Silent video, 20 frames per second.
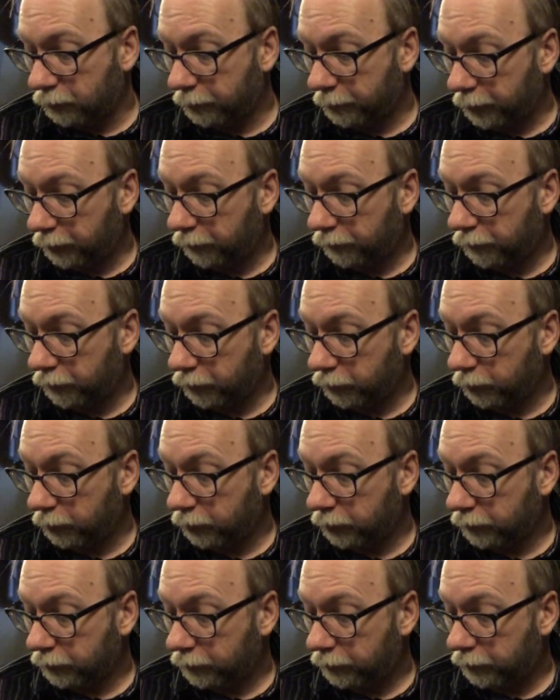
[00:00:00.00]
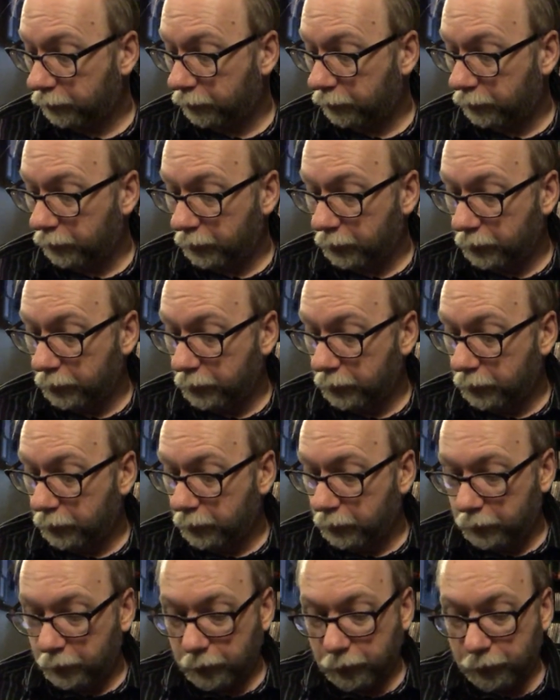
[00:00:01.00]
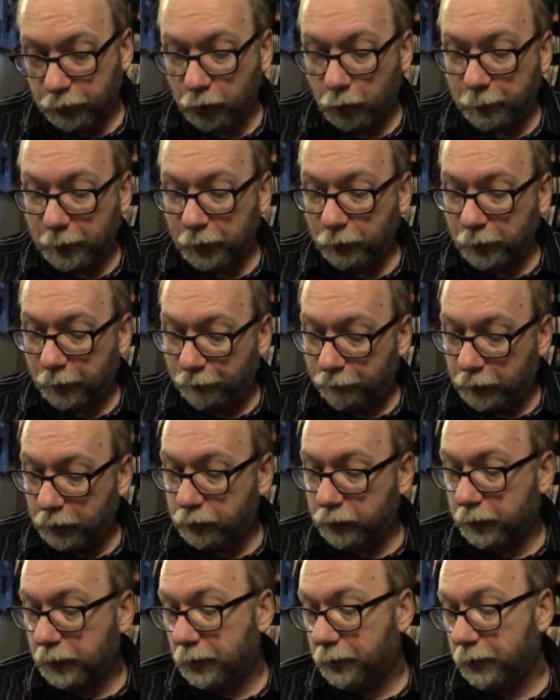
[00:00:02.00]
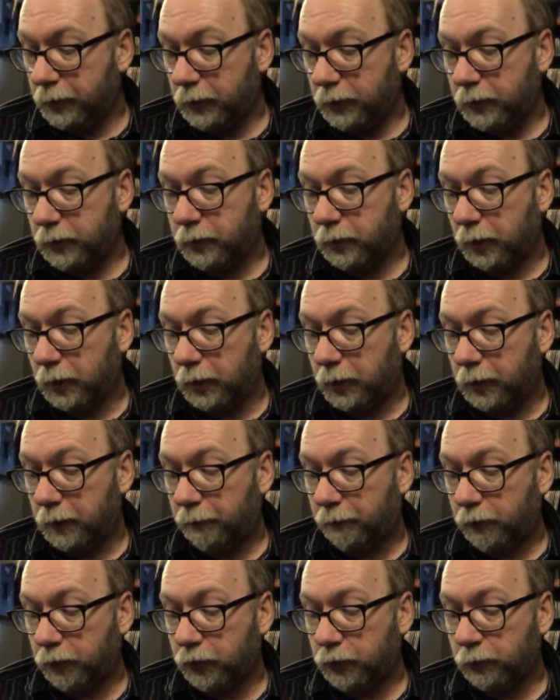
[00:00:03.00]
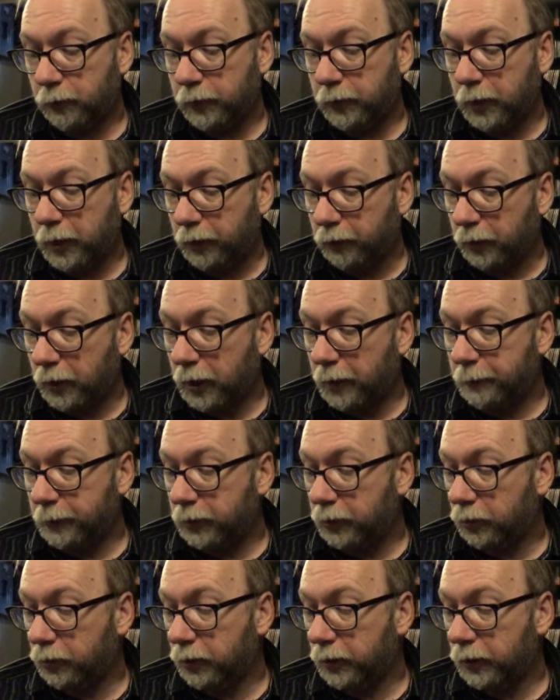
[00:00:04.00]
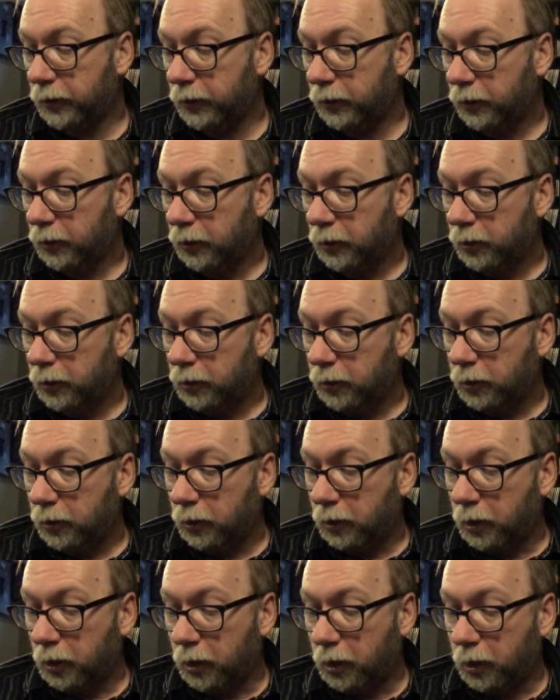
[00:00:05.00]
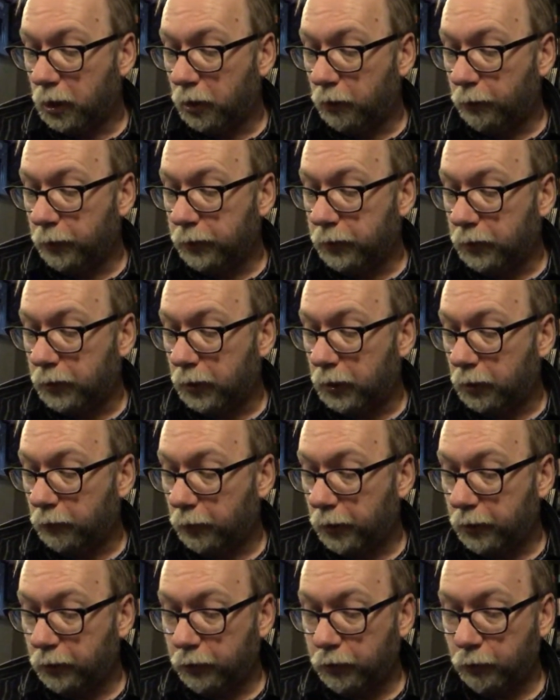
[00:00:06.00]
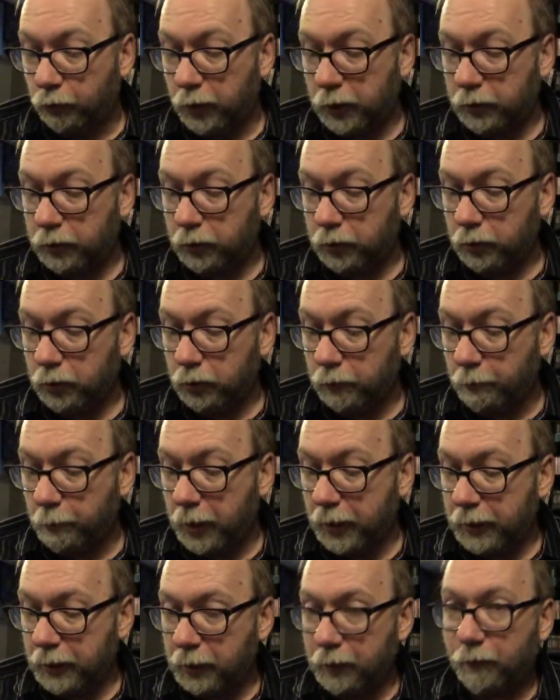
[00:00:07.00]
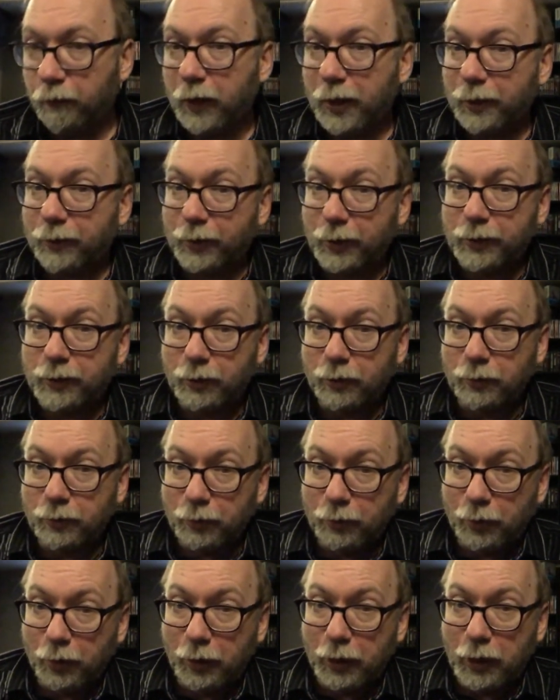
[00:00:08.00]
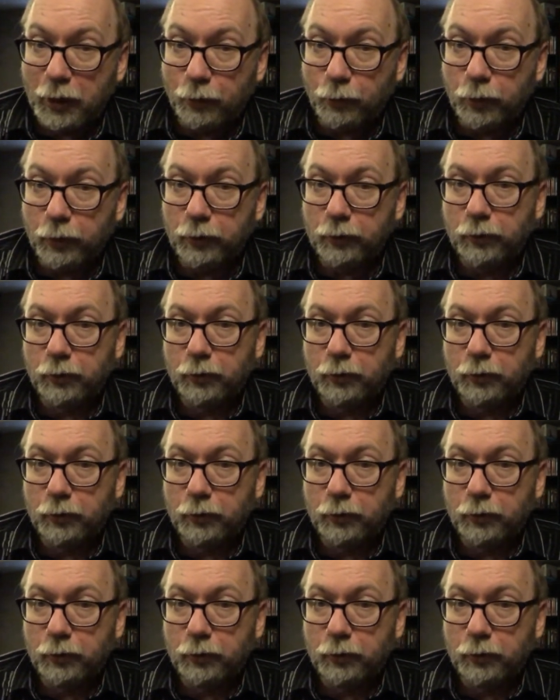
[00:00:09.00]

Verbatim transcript: one better than the first one. So by the way, features on these, uh, first one, audio commentary uh, with the writer-director, Making of Rec, that's a, a long one.